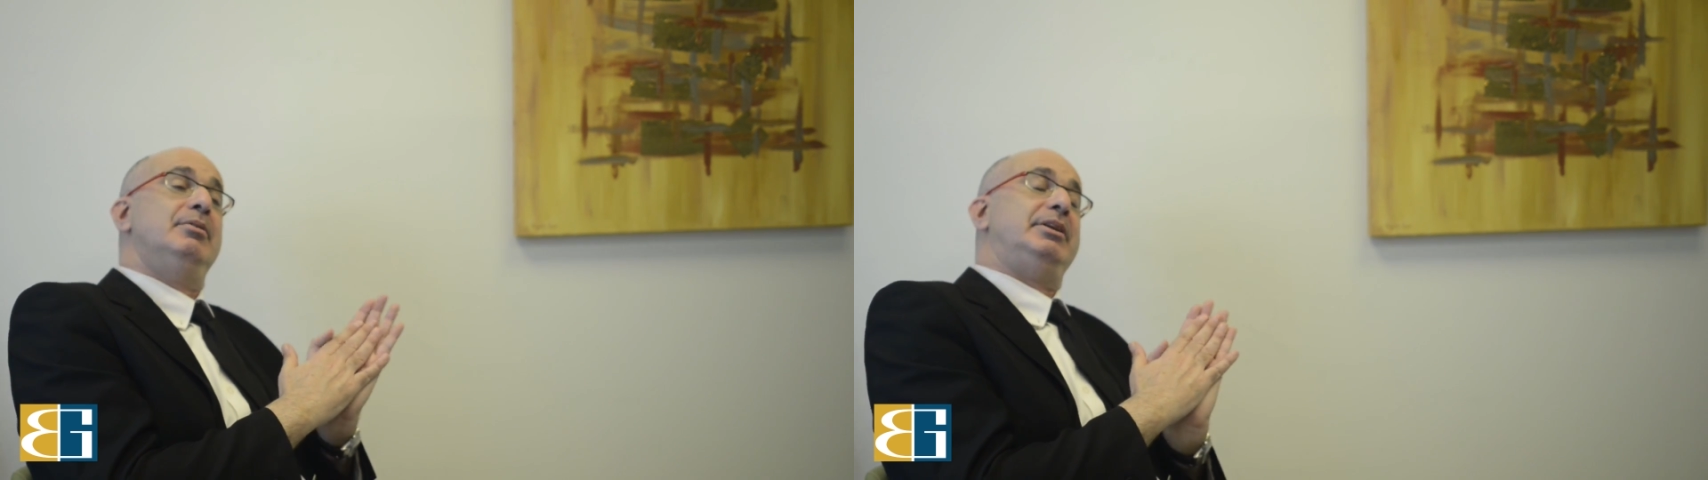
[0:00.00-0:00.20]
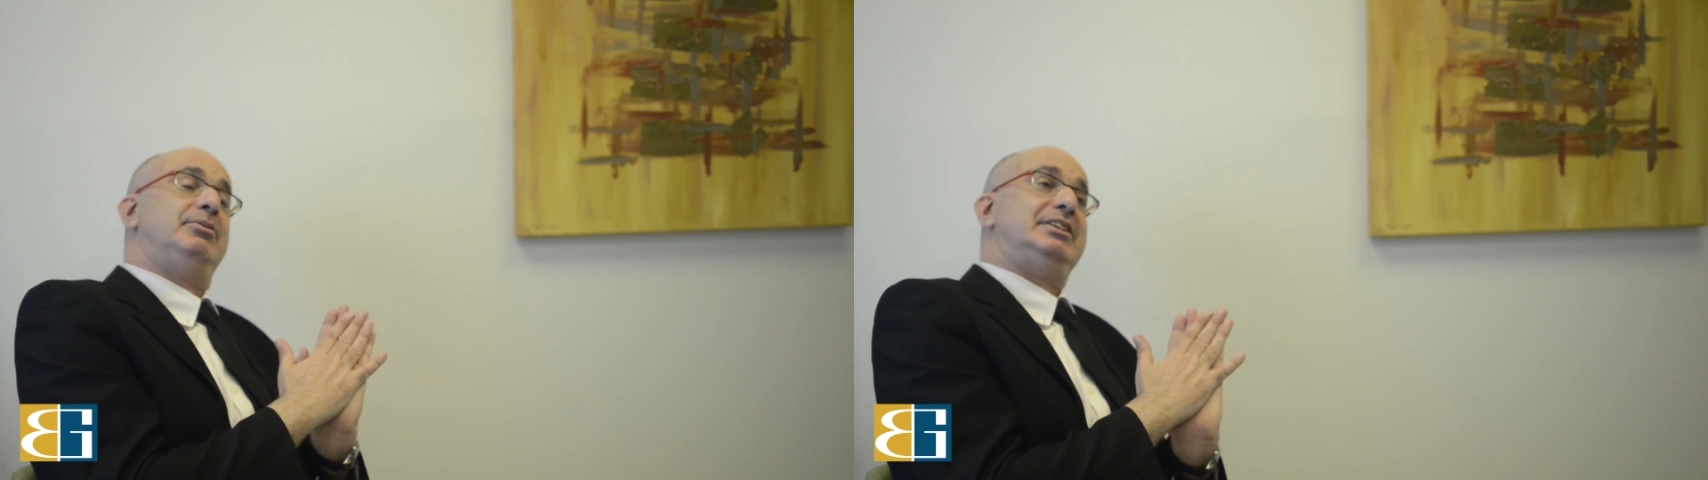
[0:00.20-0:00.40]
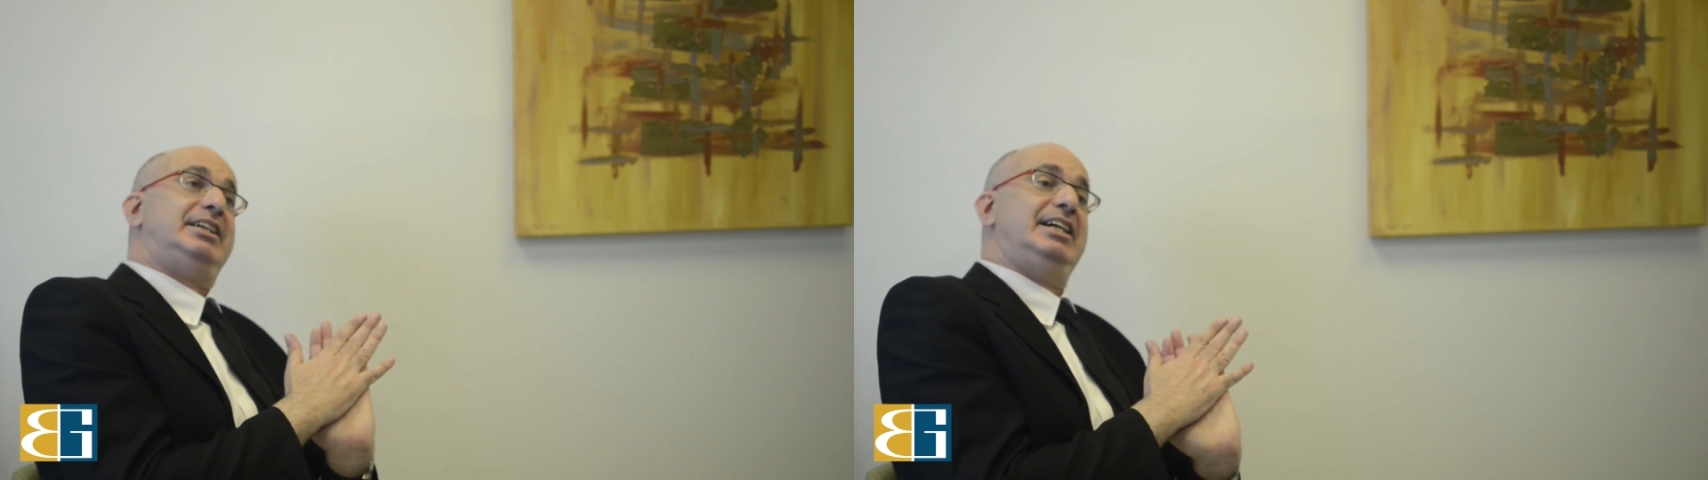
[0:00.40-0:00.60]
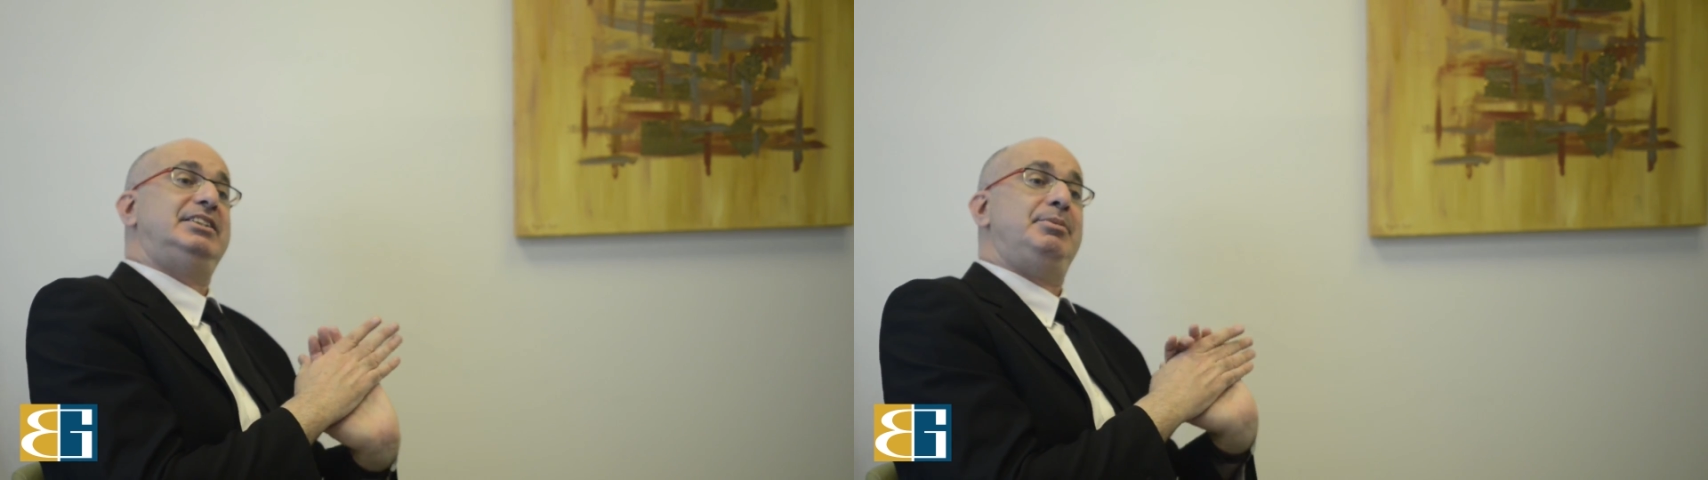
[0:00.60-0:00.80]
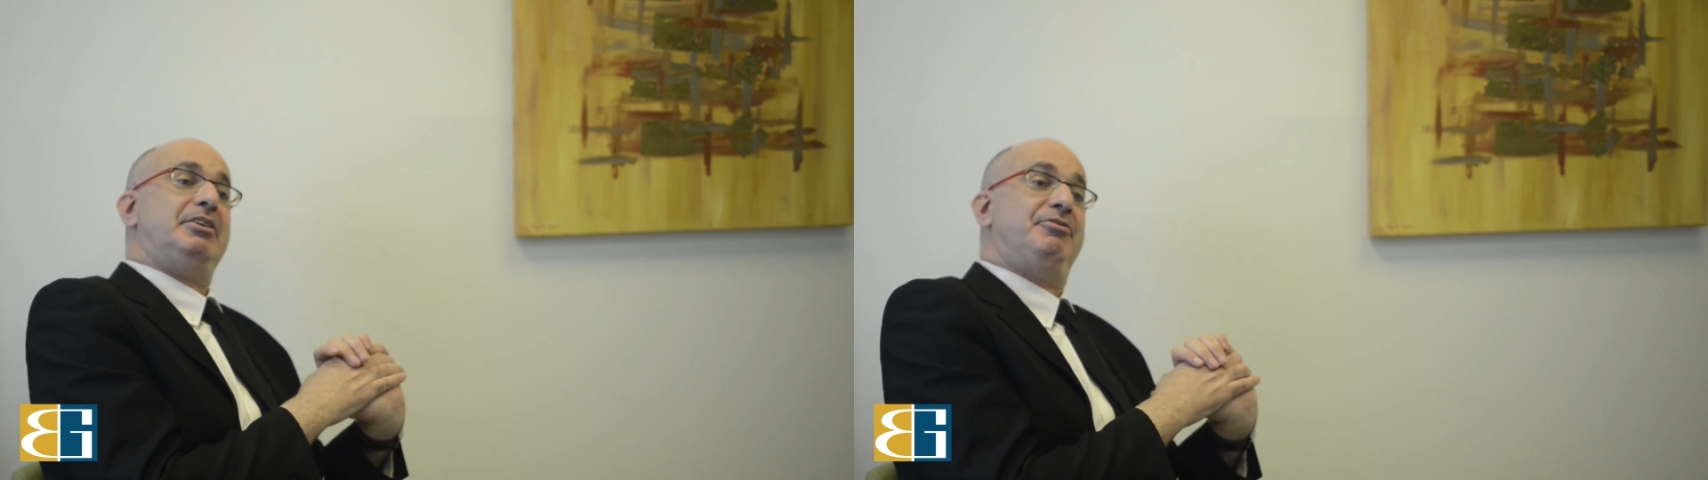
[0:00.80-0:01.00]
but there was a
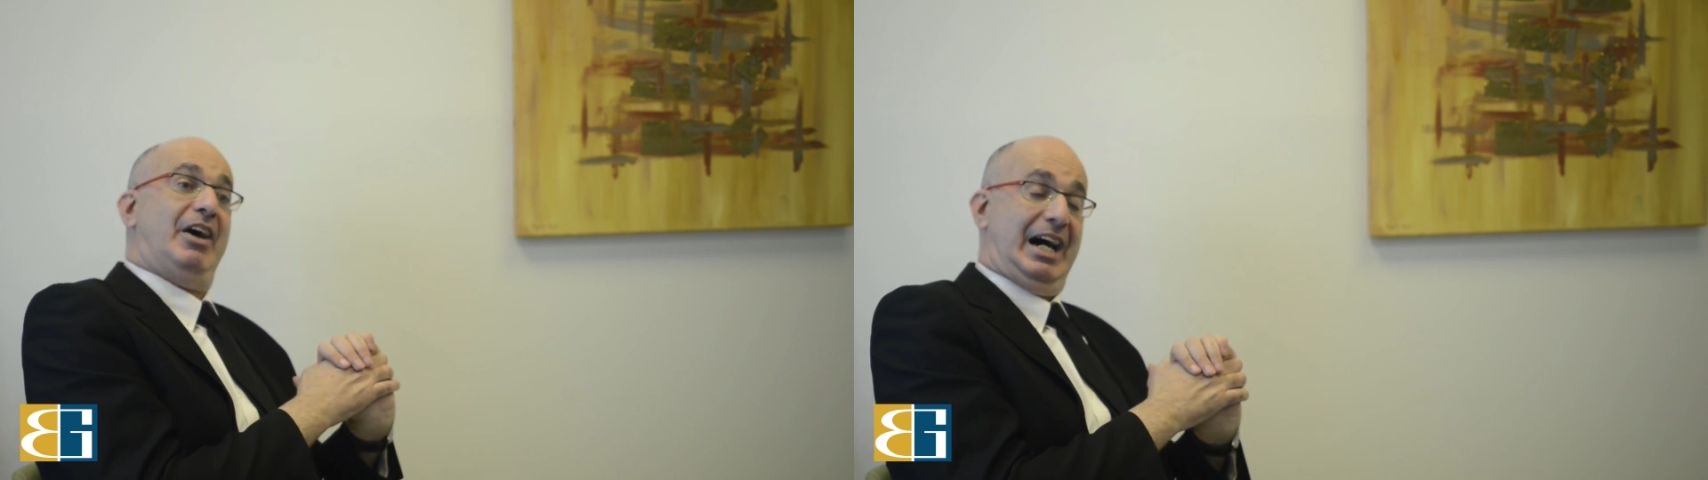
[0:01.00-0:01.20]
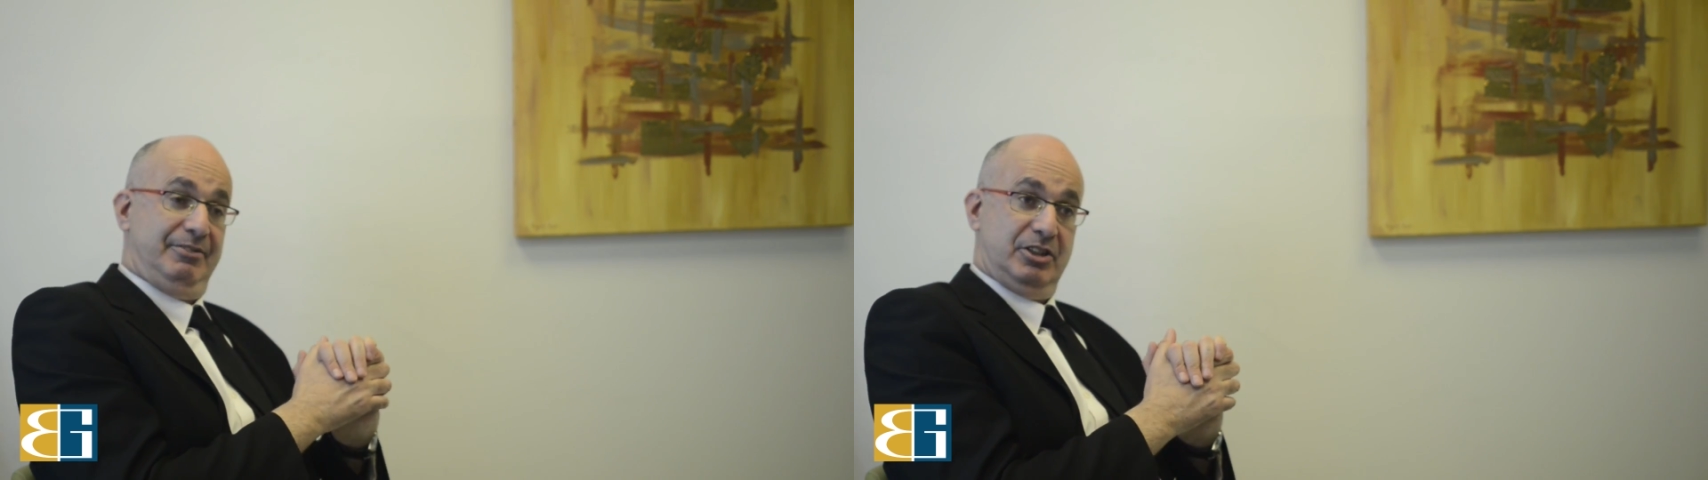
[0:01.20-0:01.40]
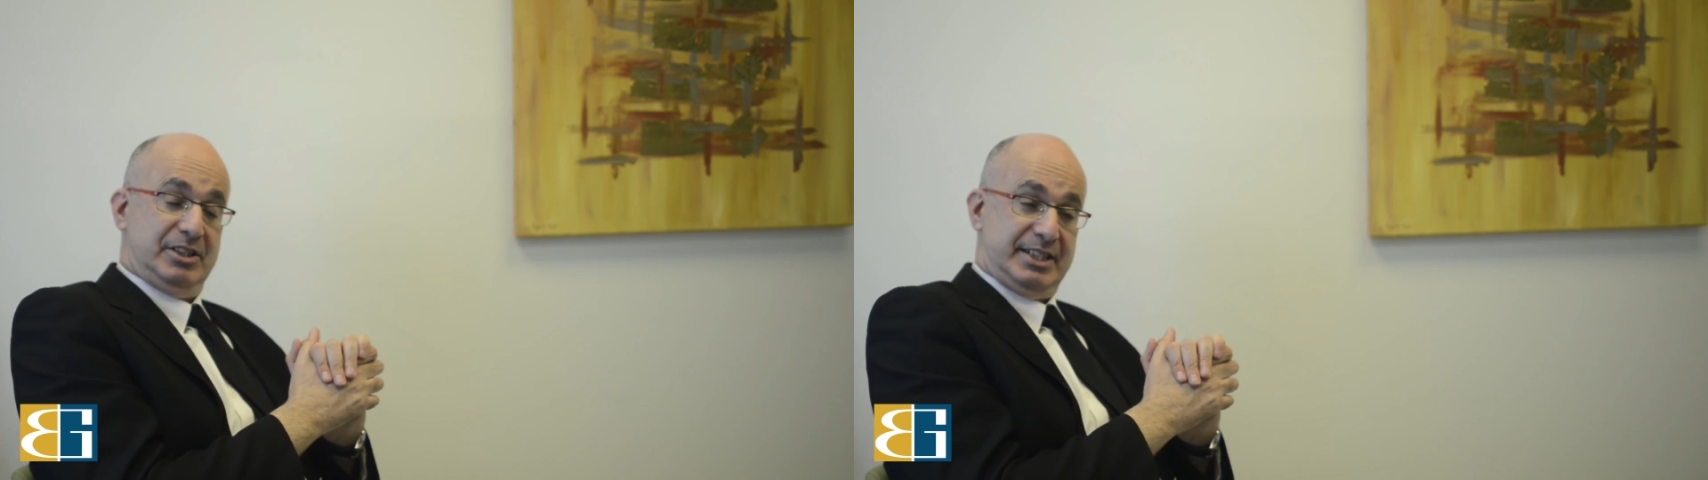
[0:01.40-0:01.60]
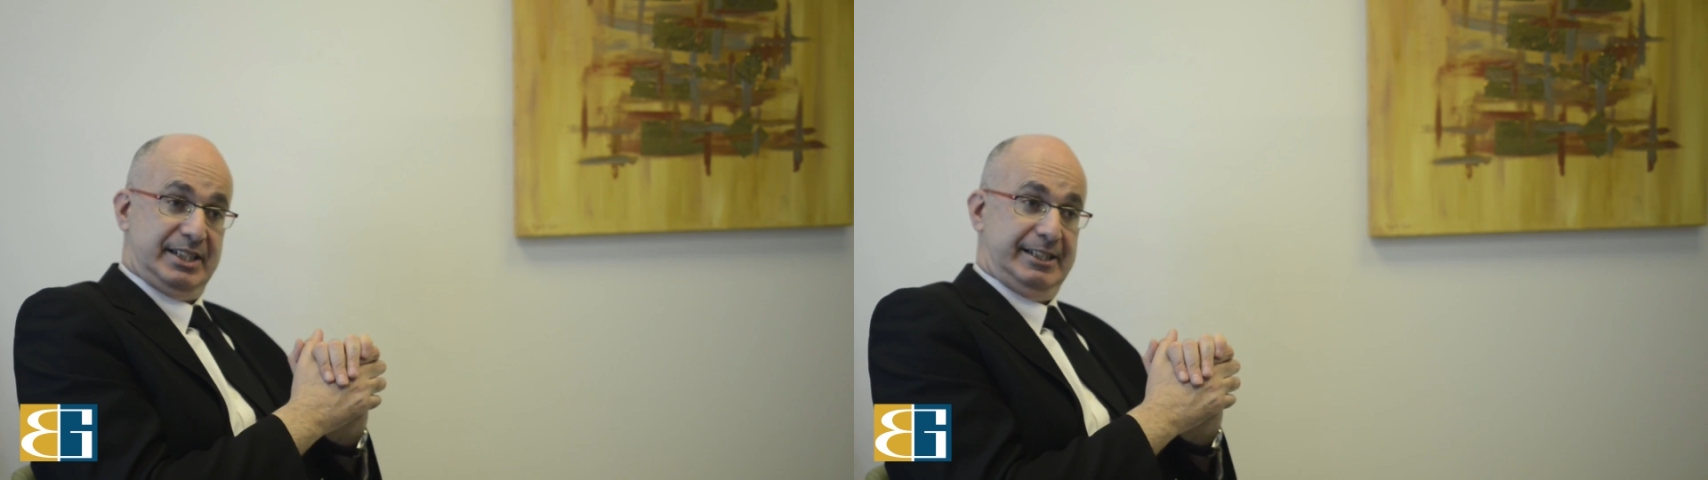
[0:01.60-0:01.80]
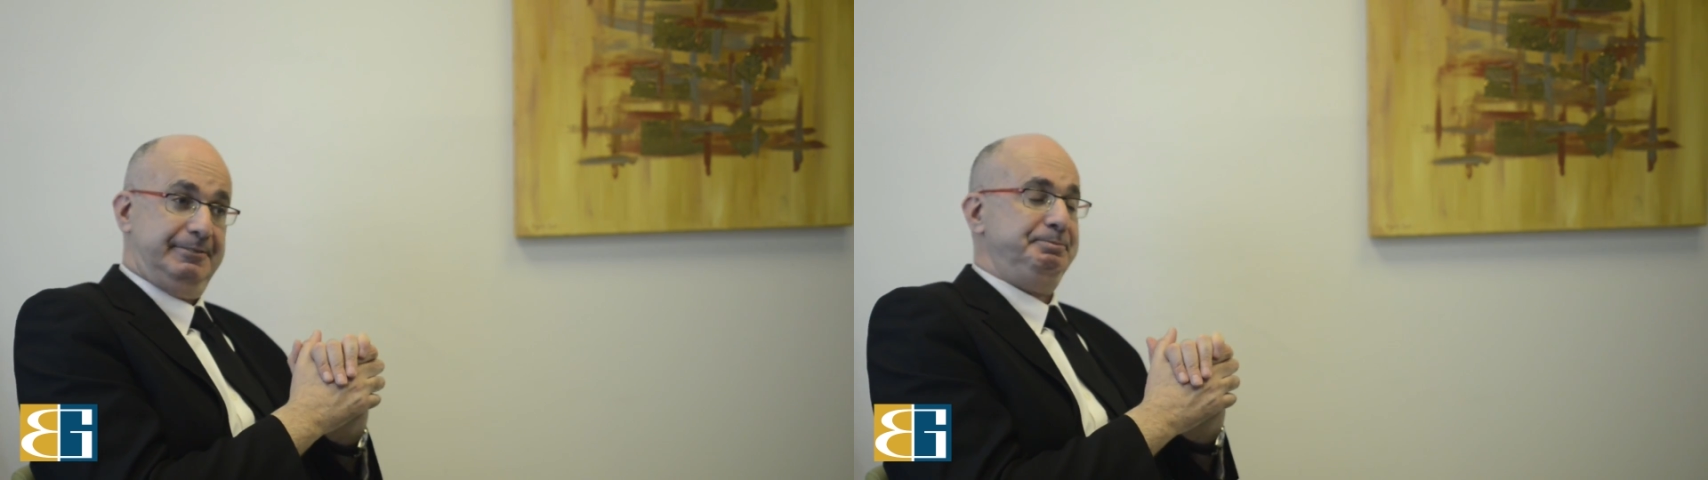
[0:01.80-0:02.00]
case about 5 years
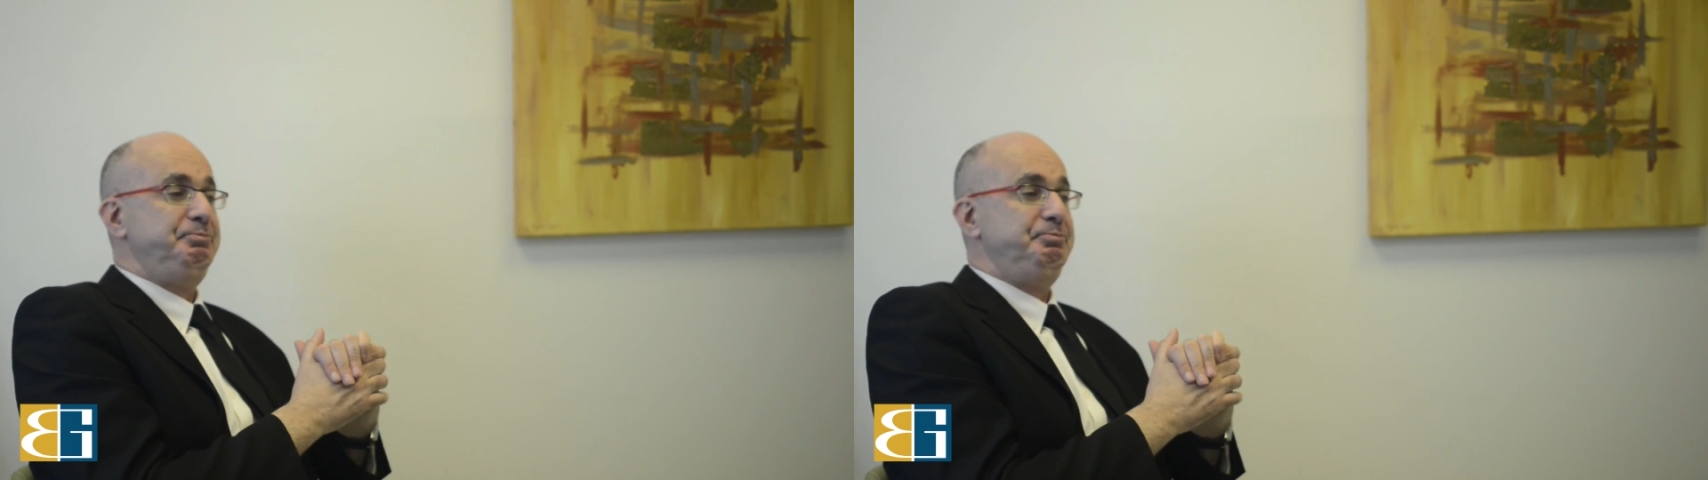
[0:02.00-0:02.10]
ago